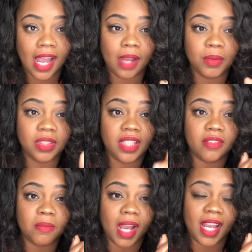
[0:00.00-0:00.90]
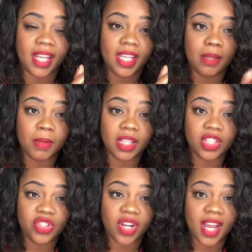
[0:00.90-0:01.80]
I will leave my email
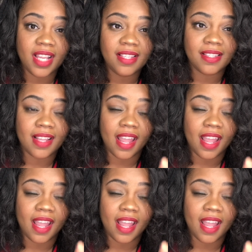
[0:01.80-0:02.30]
address